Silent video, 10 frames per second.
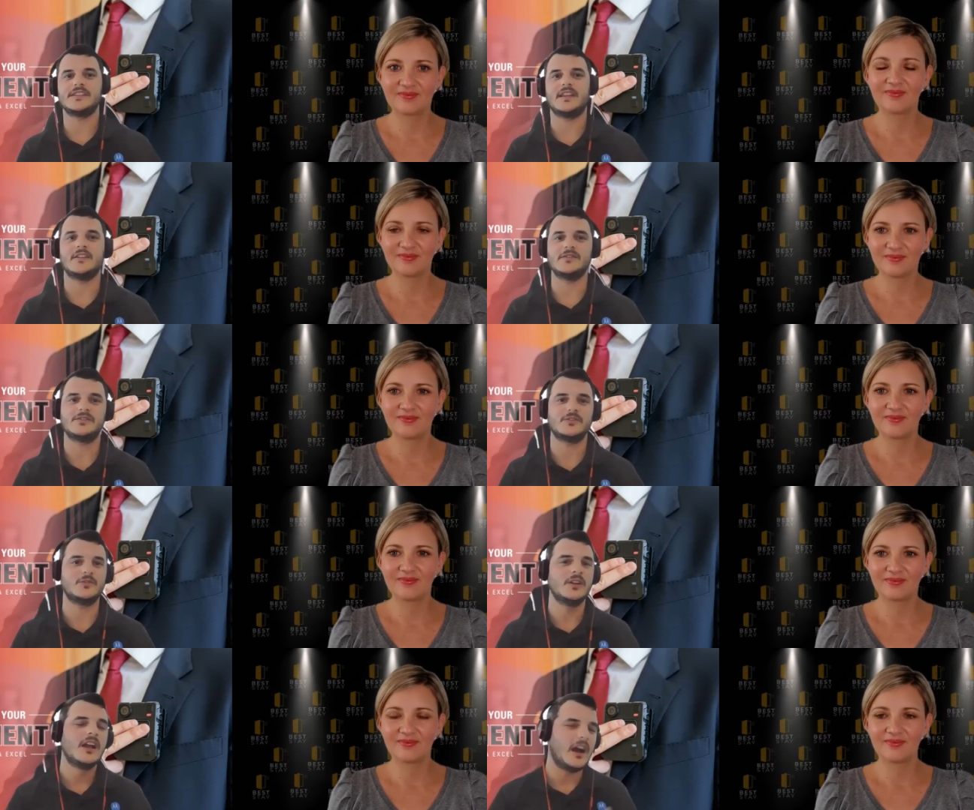Speaker 1: now. So
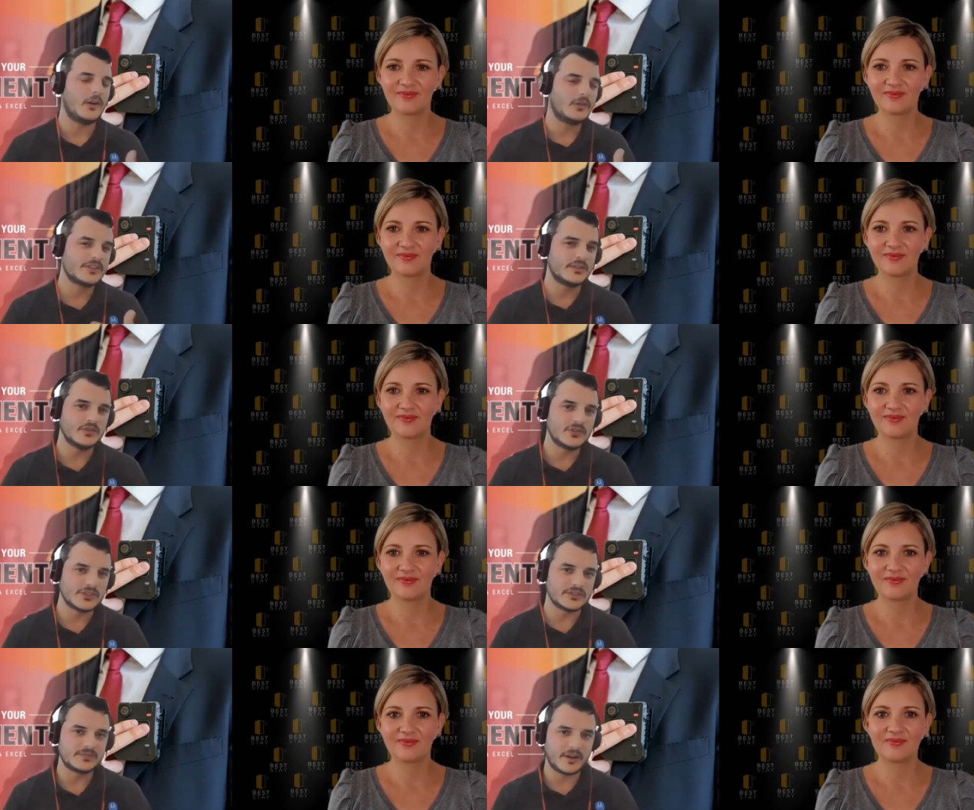our
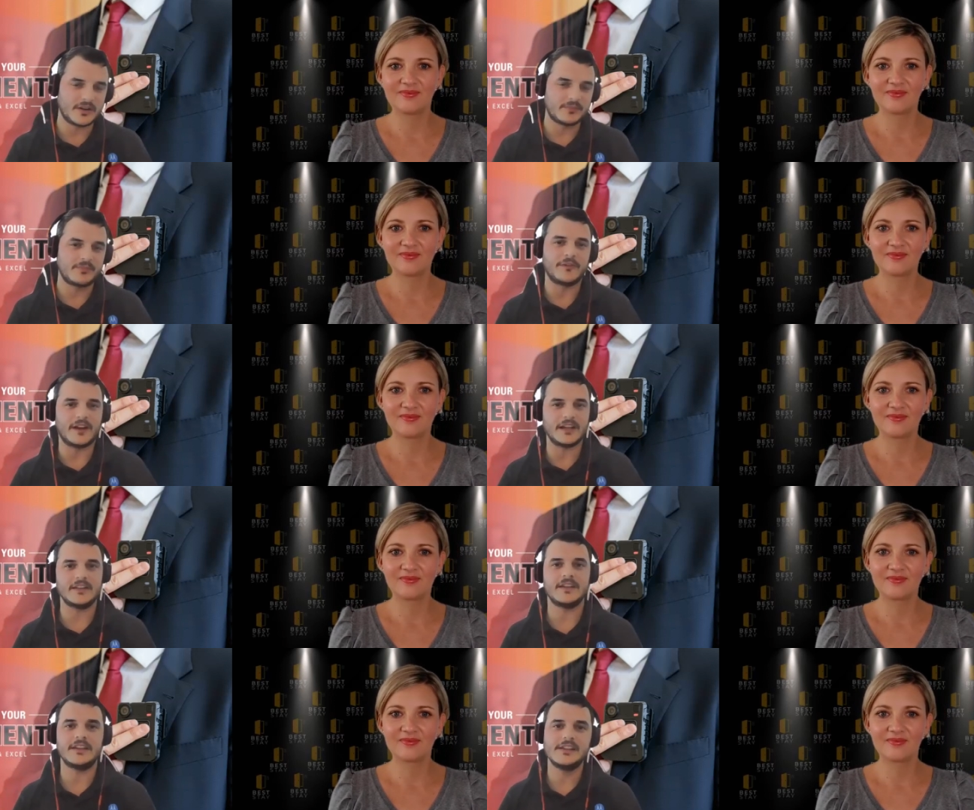solutions are
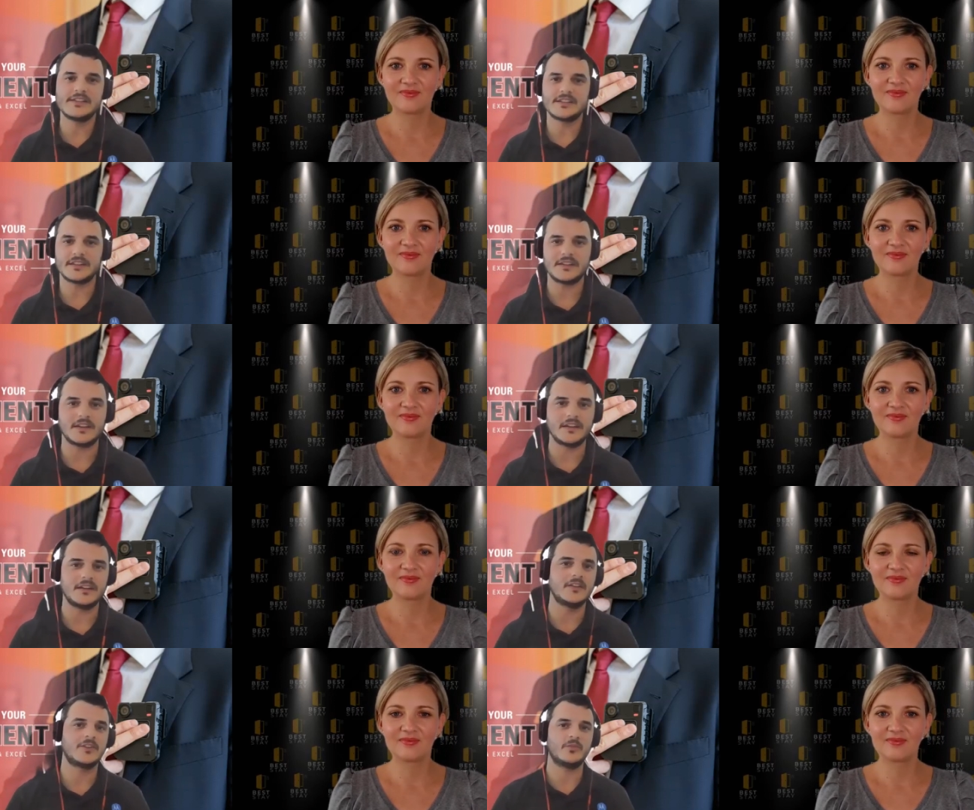providing instant and clear
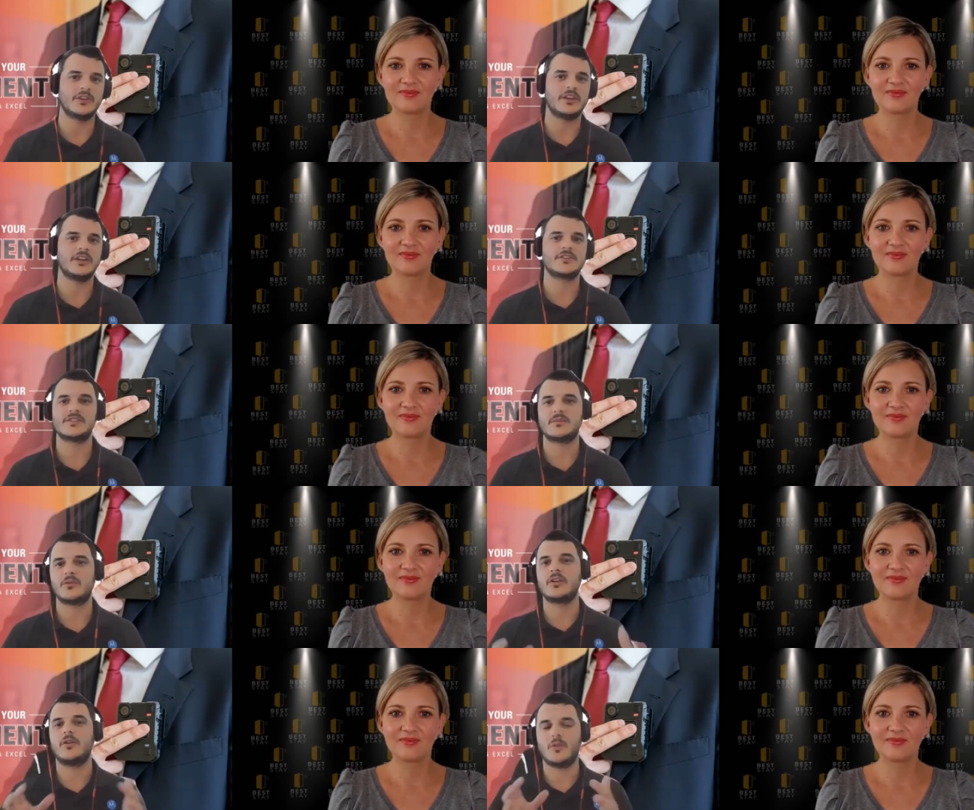communications
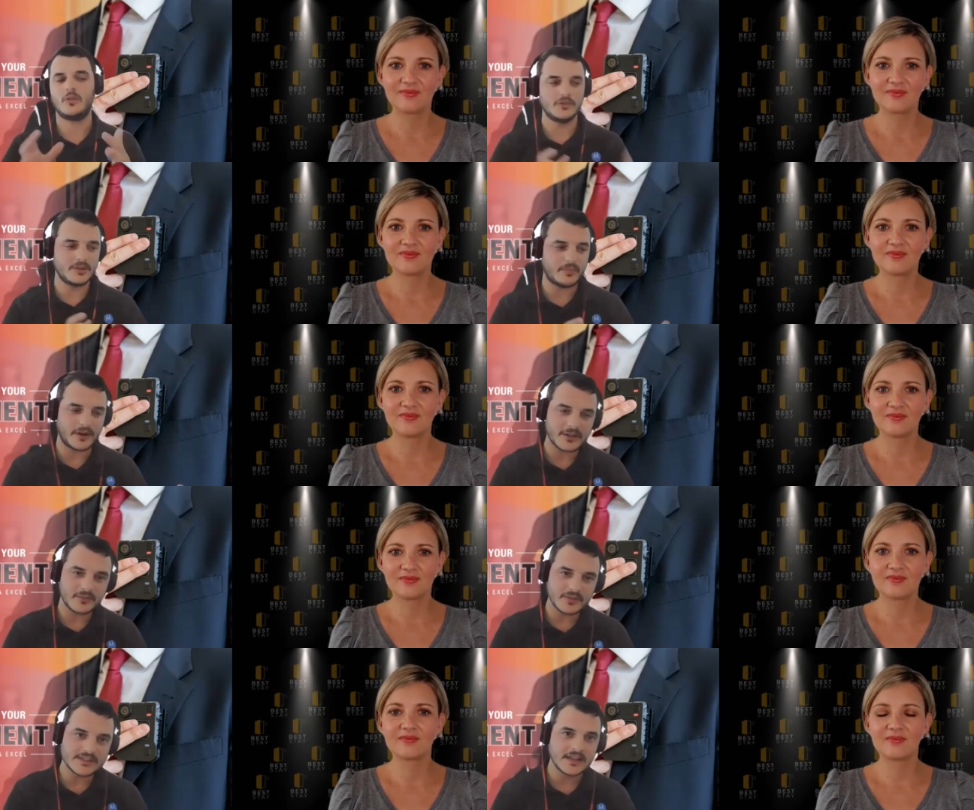among all
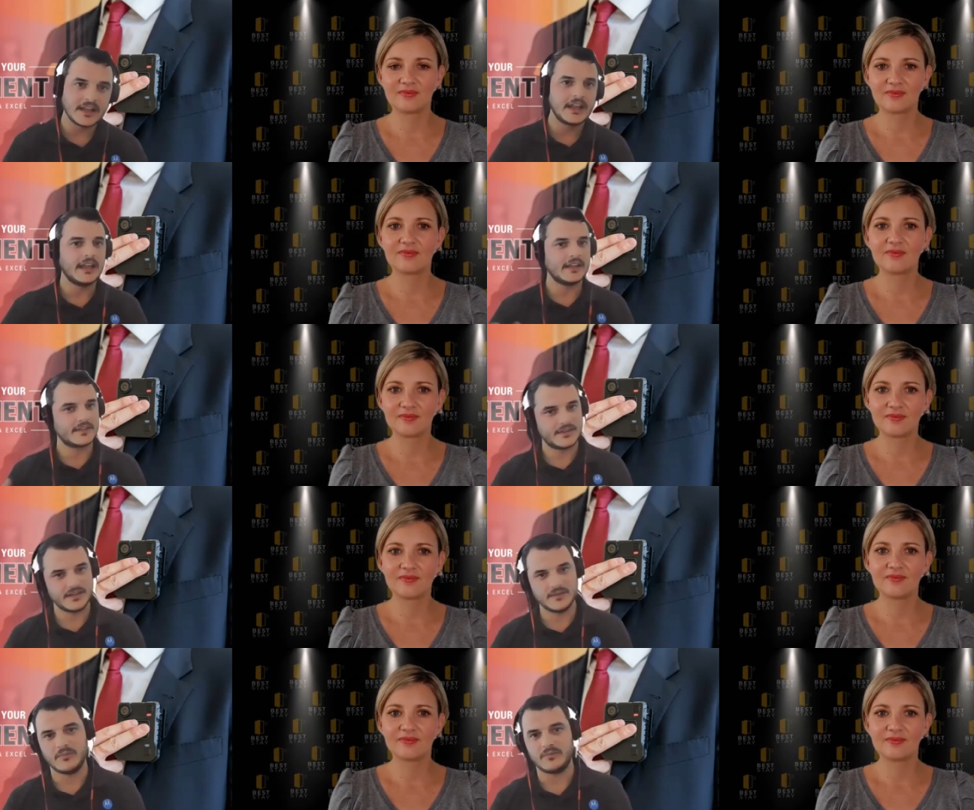departments and team
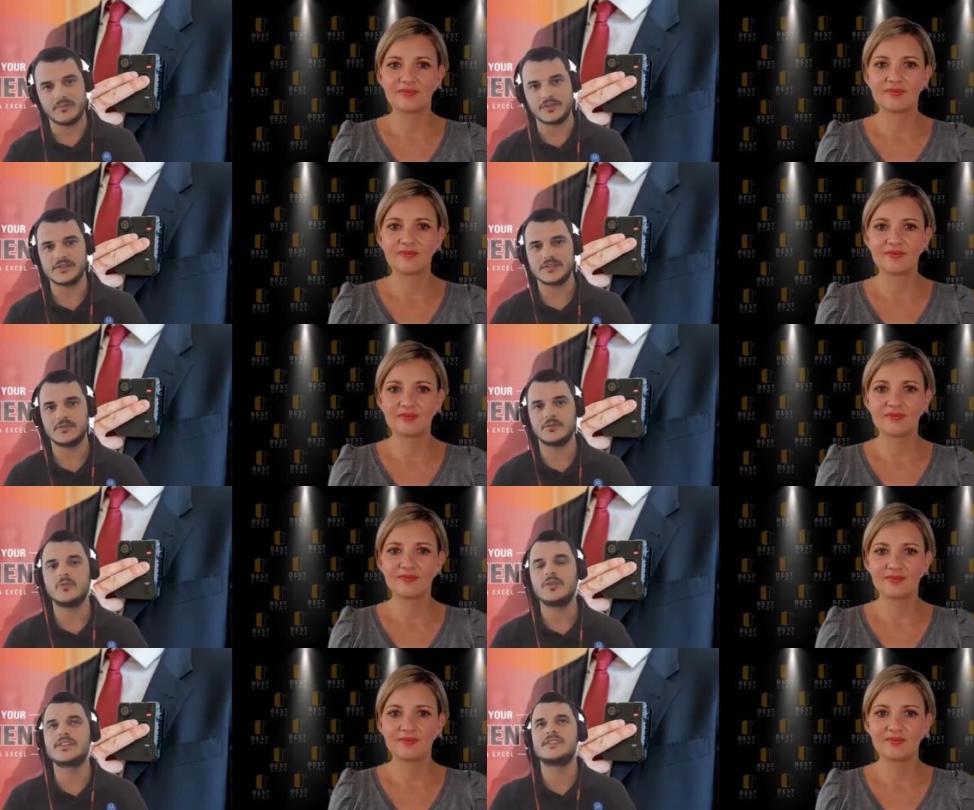members. So with
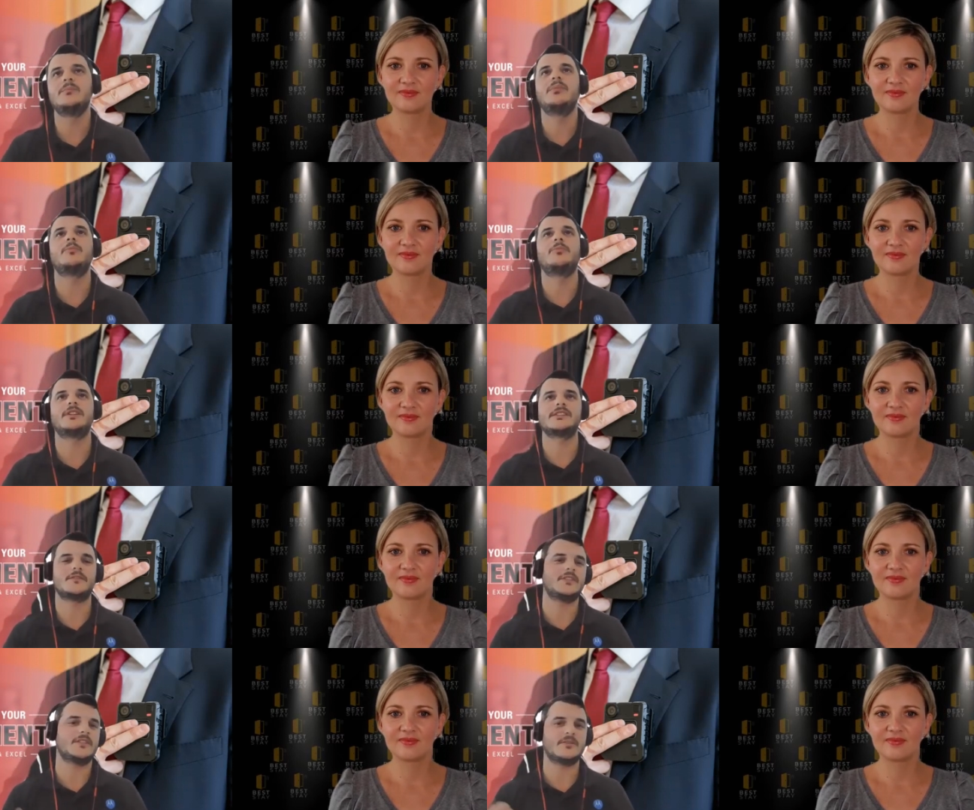a simple press of
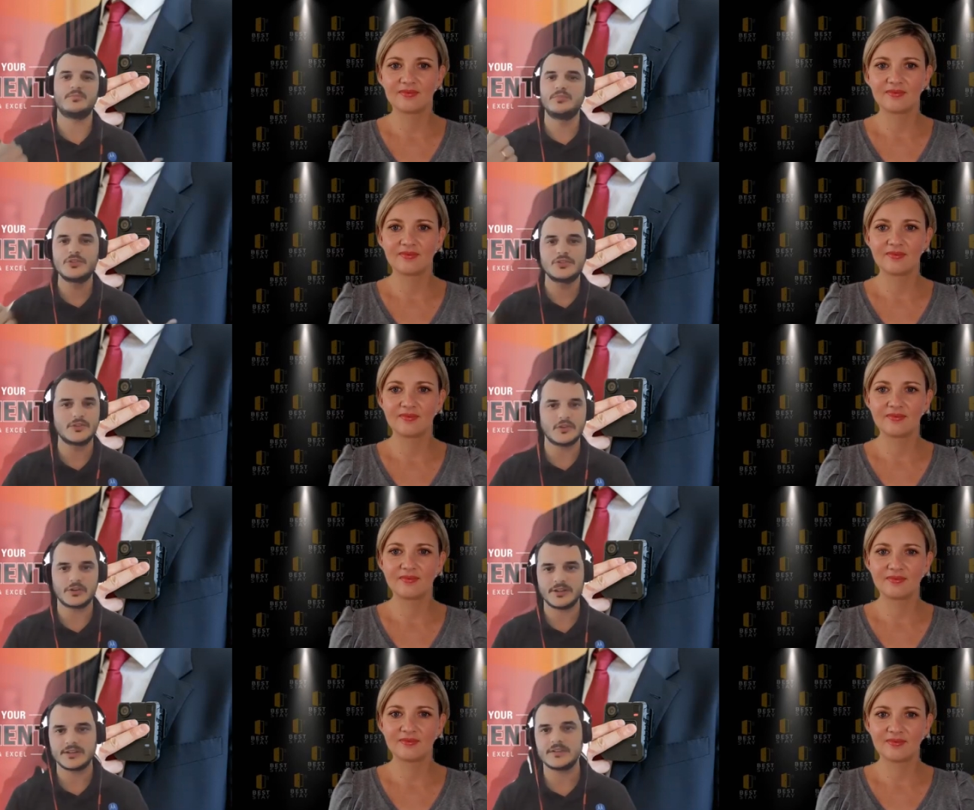the push to talk
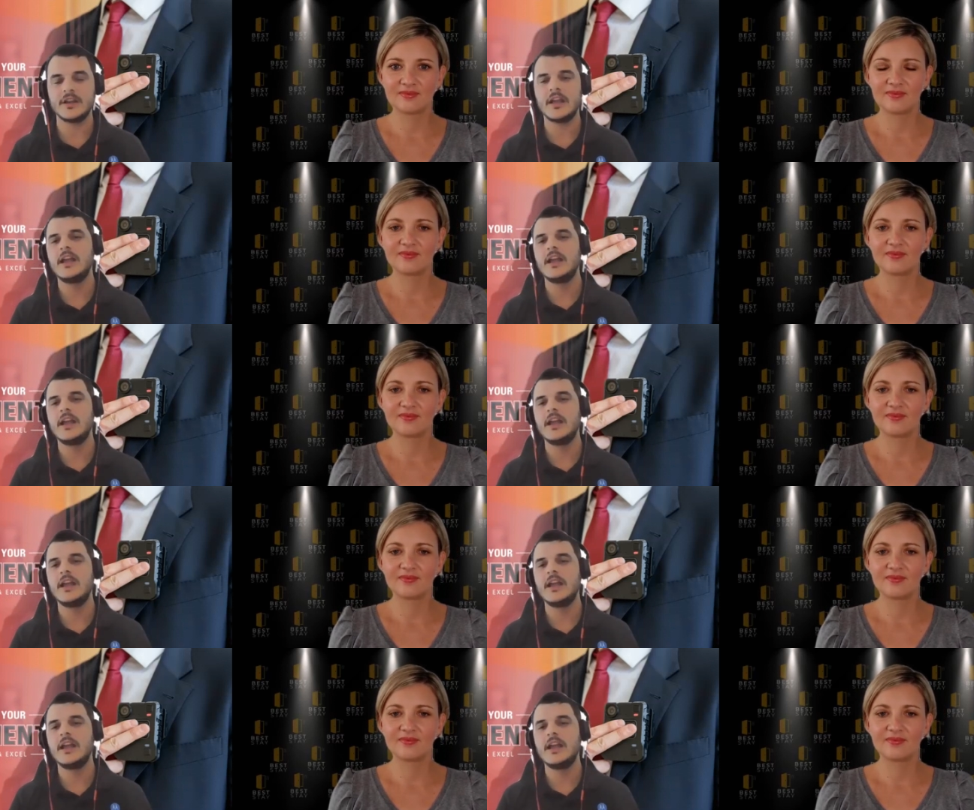button,